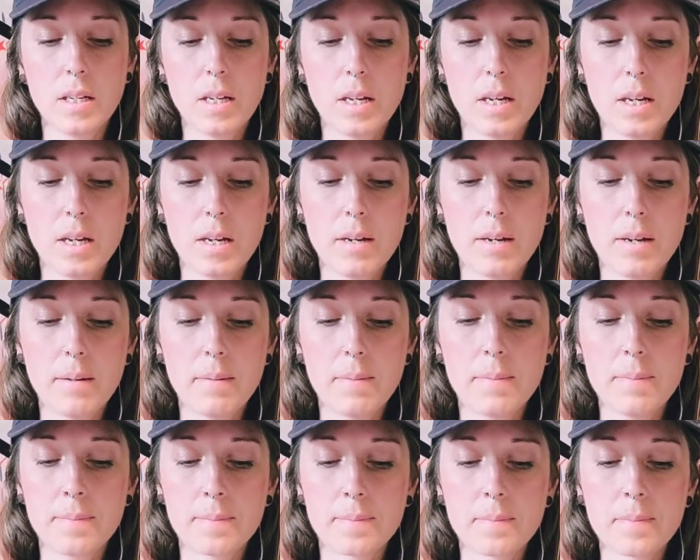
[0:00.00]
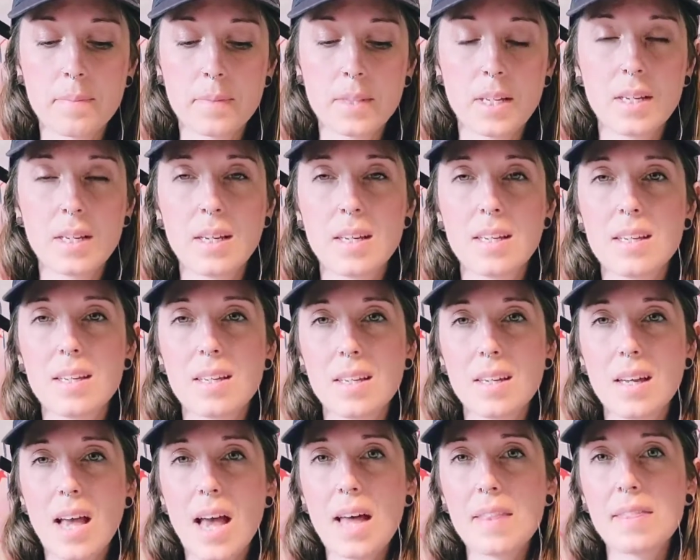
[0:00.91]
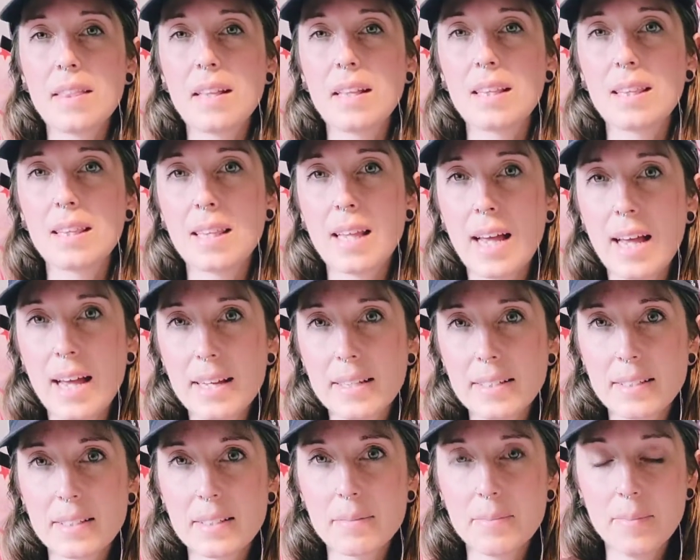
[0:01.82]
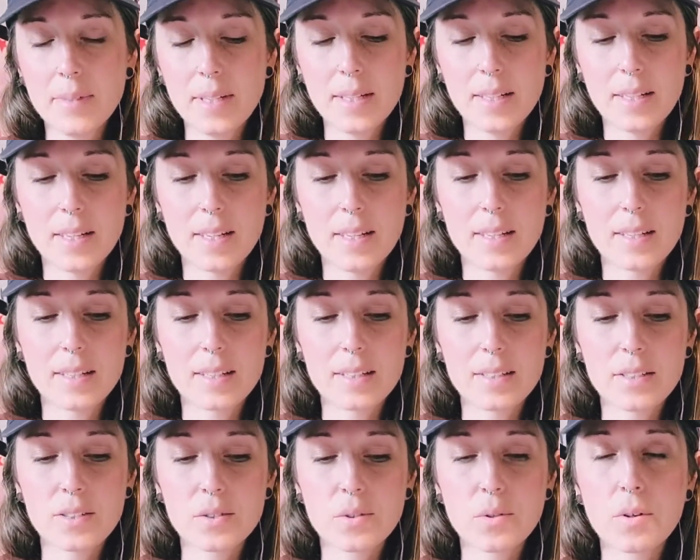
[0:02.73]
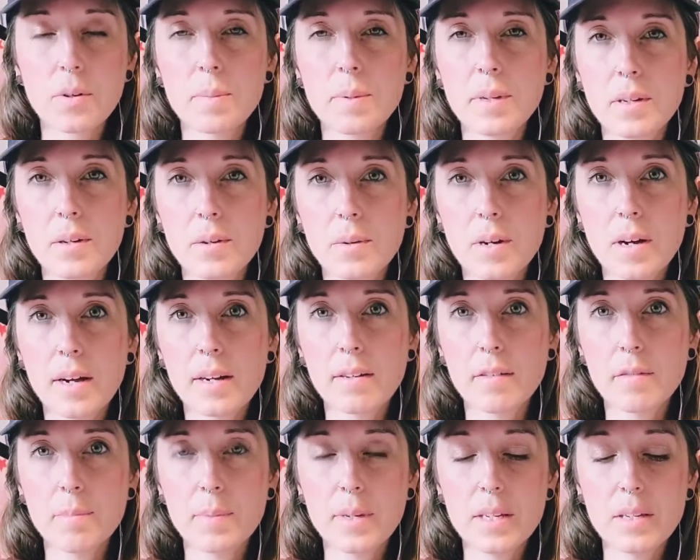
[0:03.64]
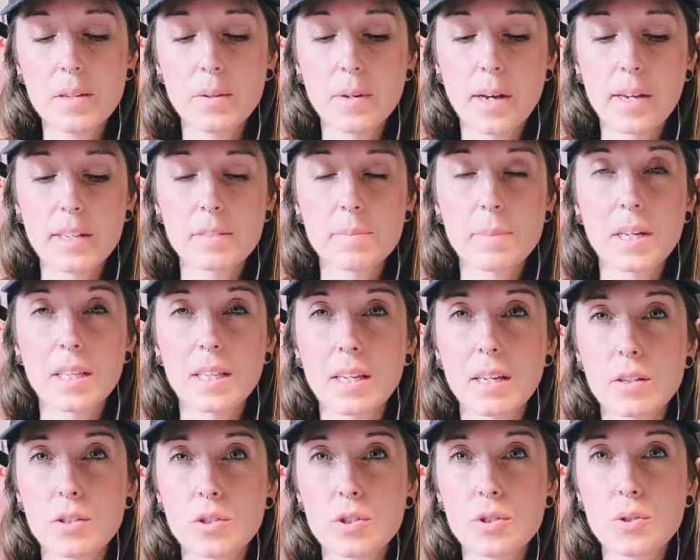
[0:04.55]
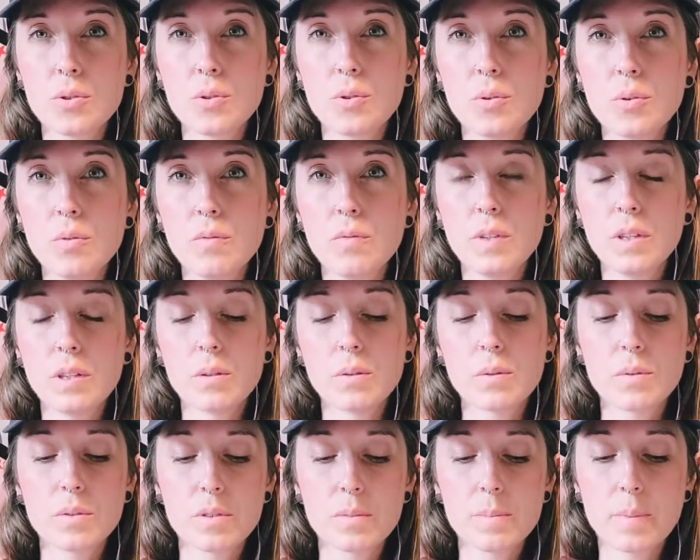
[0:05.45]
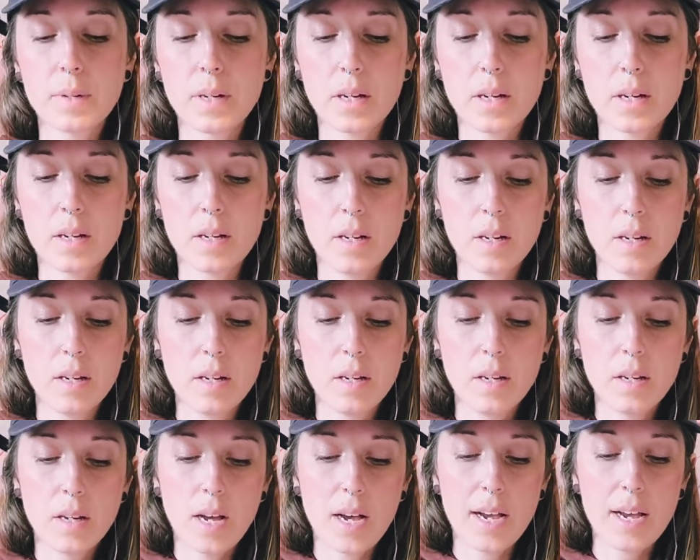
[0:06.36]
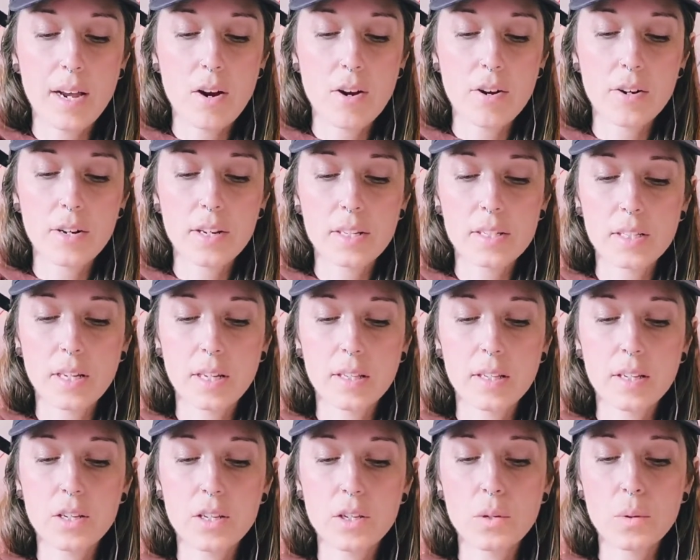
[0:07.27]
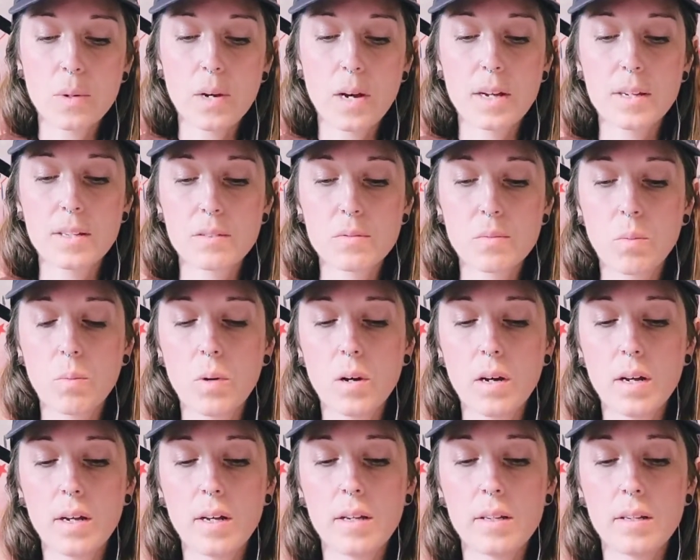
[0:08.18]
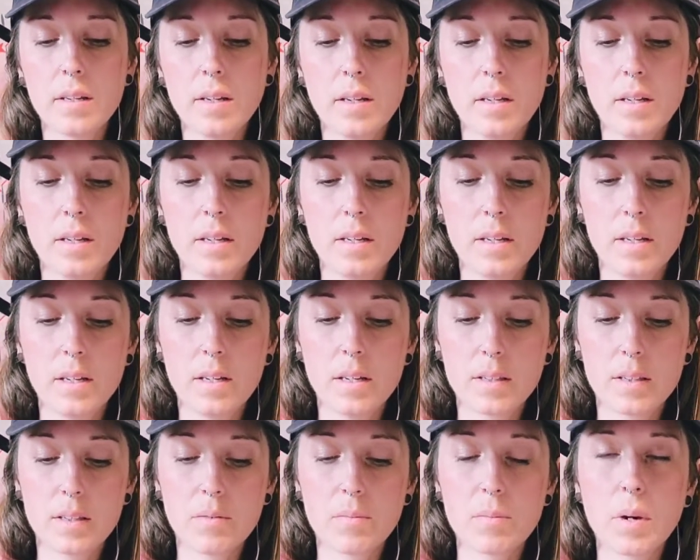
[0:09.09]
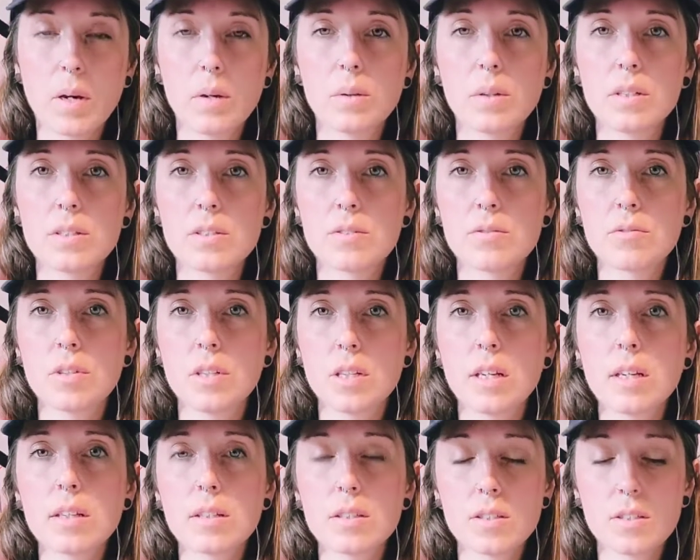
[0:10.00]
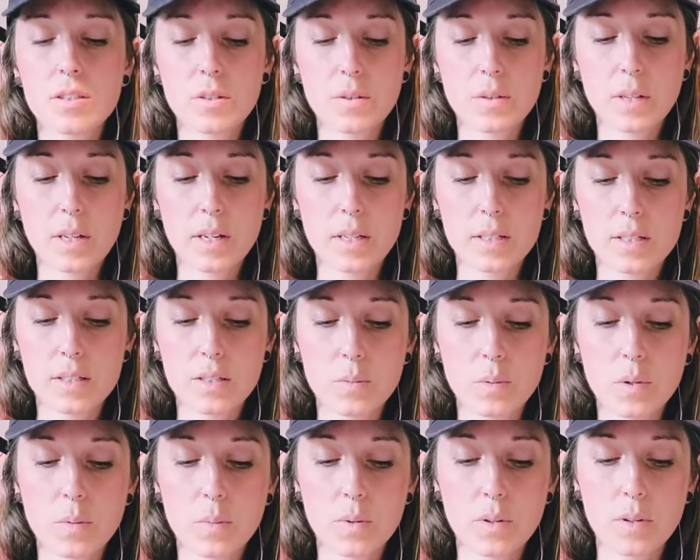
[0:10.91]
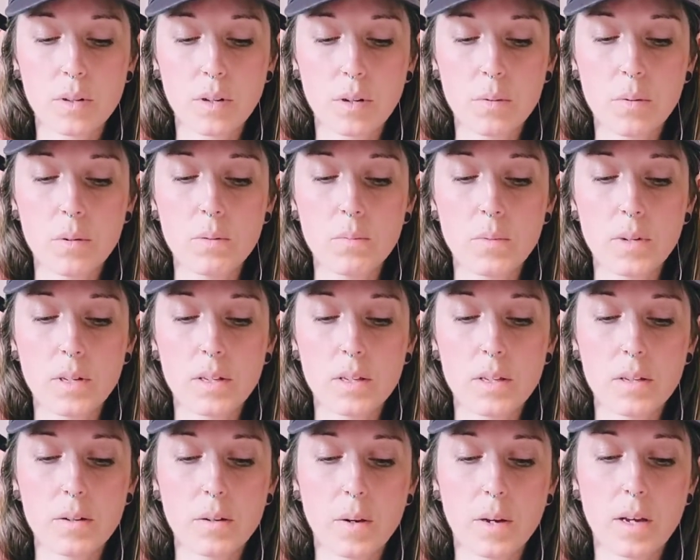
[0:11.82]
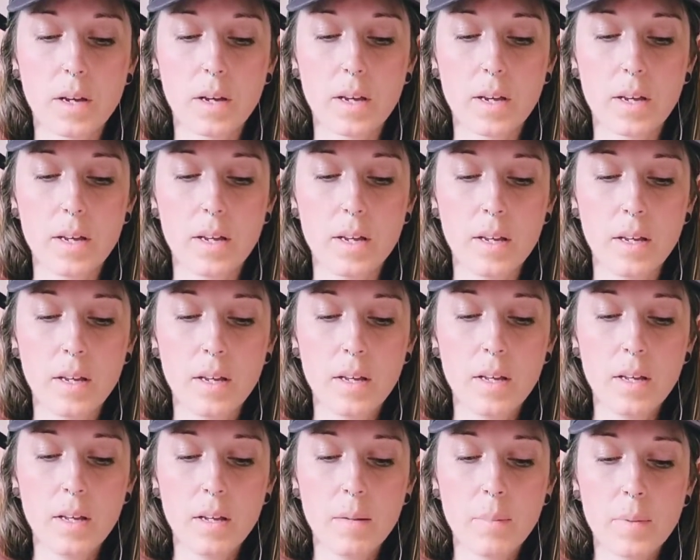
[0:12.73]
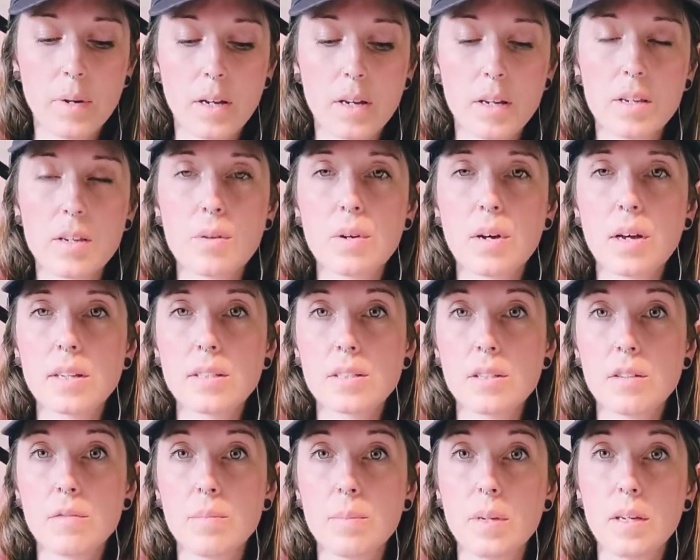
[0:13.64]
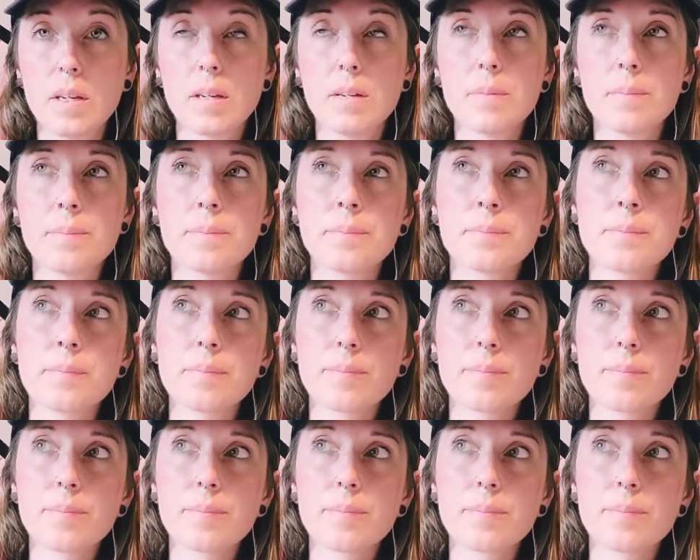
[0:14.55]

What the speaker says: At the last minute, Scorpio kind of beat you guys by like 2 views, but I already said that you guys won the bonus reading, so that's what we're going with, okay? But you guys have been